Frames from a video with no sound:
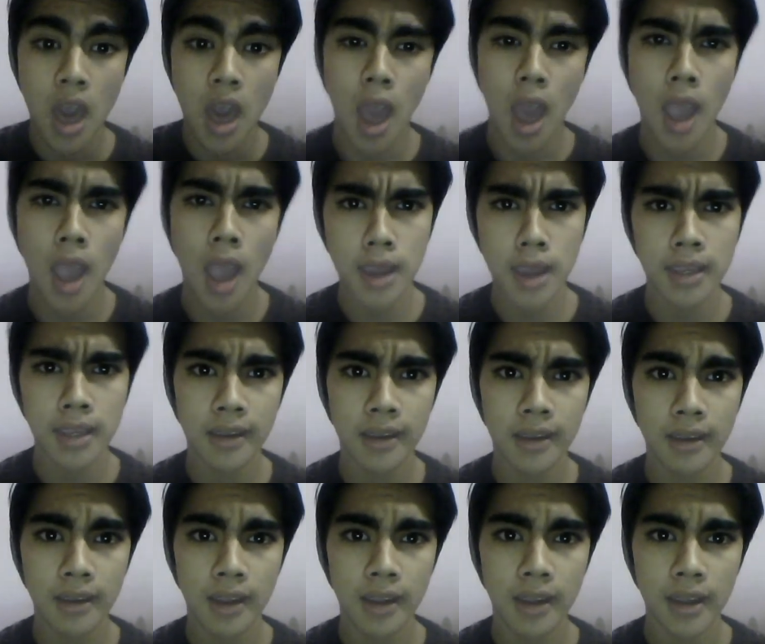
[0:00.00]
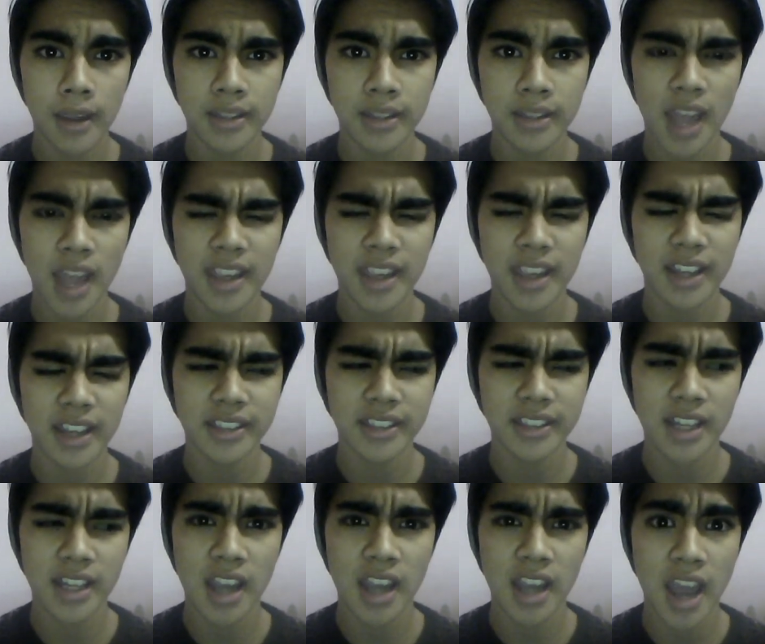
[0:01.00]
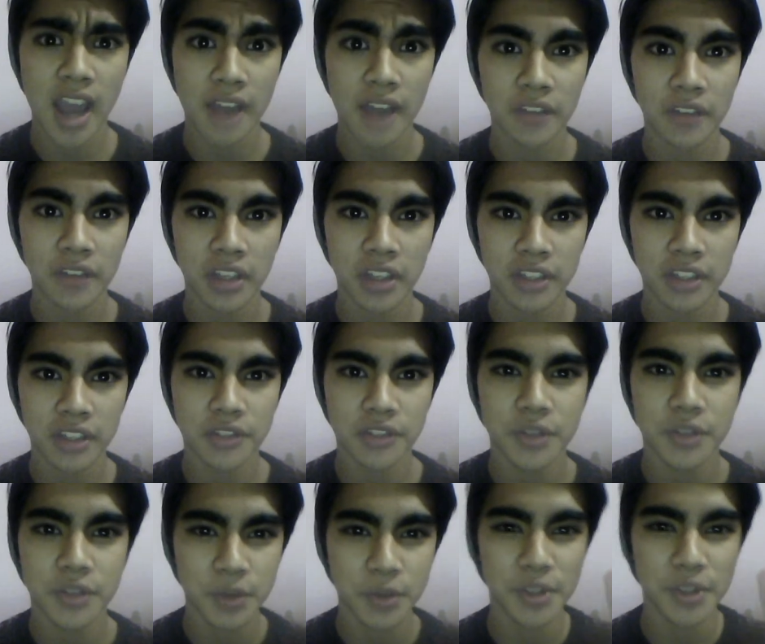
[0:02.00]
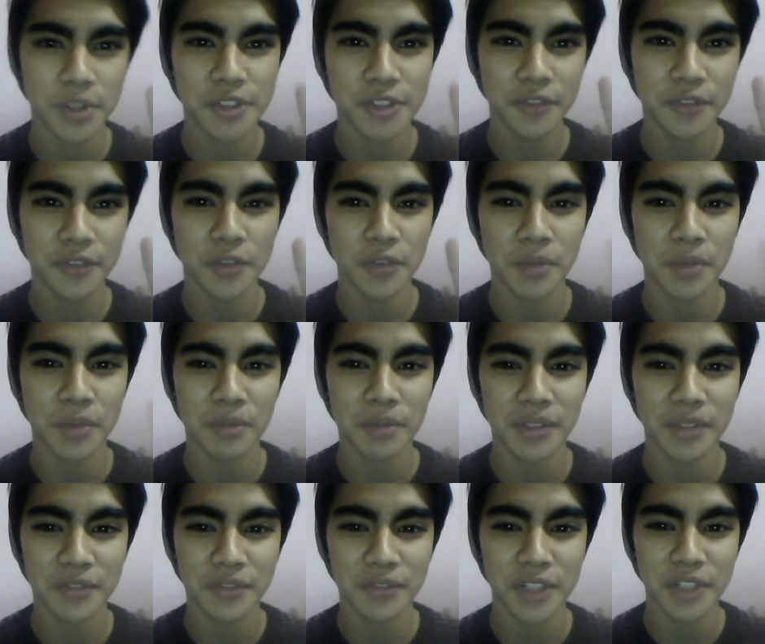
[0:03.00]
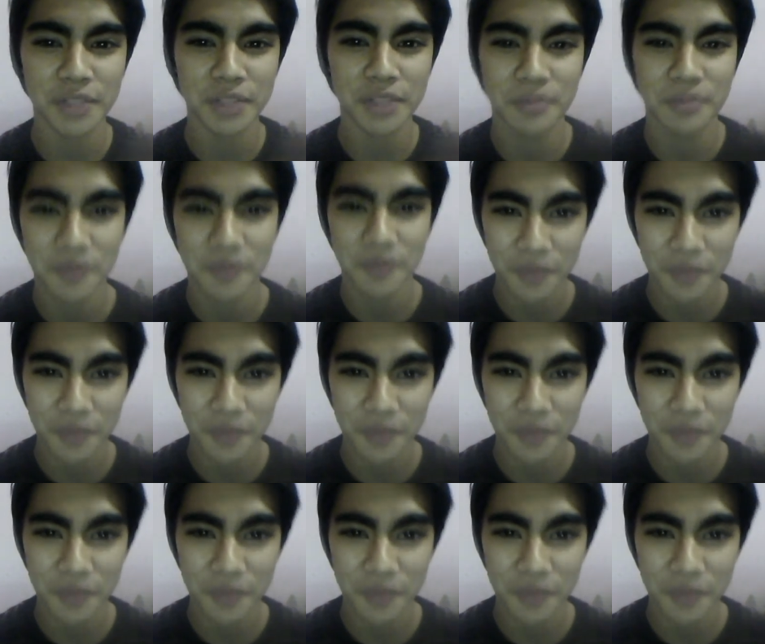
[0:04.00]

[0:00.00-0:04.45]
I kind, I kind of have uh, two questions for my best friend,